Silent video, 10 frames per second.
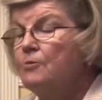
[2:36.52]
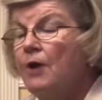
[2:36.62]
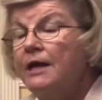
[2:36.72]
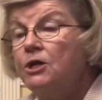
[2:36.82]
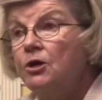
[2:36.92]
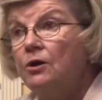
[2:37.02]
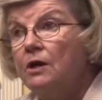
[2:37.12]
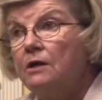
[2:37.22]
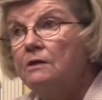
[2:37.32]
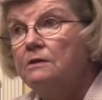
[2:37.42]
bright
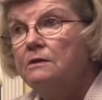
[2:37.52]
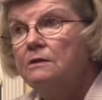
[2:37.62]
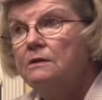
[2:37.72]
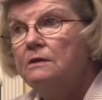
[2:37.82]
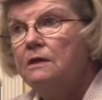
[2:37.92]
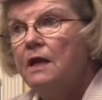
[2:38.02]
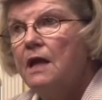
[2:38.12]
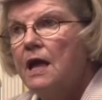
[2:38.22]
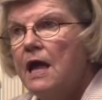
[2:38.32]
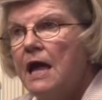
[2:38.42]
girl,
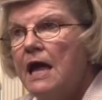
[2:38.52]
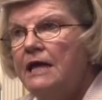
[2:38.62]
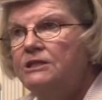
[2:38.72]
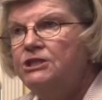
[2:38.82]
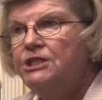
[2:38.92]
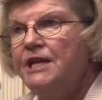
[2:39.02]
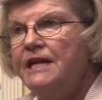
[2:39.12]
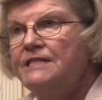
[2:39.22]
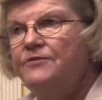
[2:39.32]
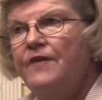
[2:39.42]
and she
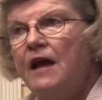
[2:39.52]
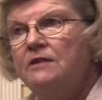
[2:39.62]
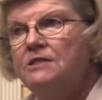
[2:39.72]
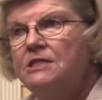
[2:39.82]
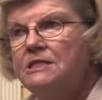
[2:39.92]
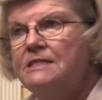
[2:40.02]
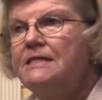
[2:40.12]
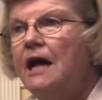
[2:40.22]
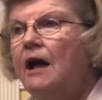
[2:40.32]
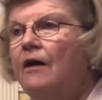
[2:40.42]
has found
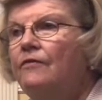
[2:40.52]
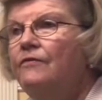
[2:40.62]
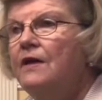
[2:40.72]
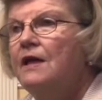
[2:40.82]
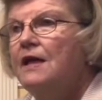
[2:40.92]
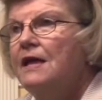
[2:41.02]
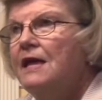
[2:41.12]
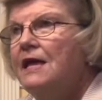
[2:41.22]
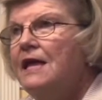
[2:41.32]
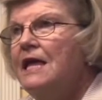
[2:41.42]
herself
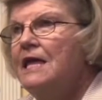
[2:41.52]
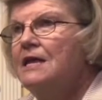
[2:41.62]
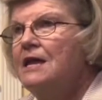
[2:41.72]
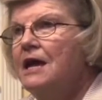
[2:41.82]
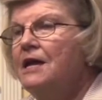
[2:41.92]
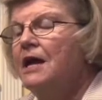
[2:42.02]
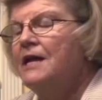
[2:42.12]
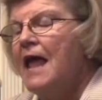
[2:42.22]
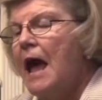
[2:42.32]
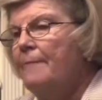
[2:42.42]
in an
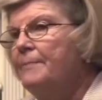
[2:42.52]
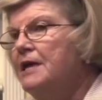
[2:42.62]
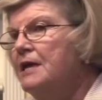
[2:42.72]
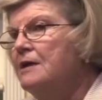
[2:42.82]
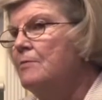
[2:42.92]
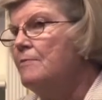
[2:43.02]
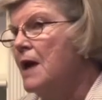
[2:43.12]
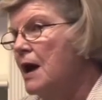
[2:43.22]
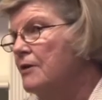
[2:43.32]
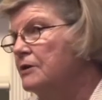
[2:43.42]
unhappy
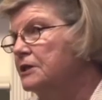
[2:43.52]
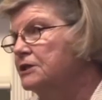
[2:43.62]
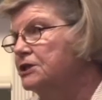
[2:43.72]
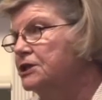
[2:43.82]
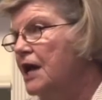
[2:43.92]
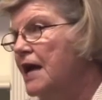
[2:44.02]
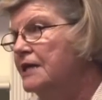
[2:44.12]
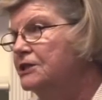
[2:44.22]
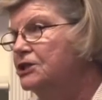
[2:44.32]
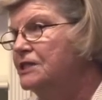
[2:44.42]
marriage,
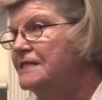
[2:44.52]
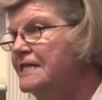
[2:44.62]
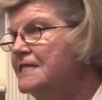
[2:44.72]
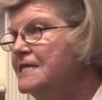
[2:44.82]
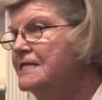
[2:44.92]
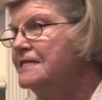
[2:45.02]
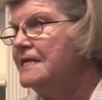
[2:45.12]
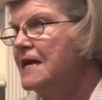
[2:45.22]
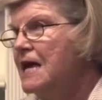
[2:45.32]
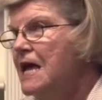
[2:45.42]
and she's in this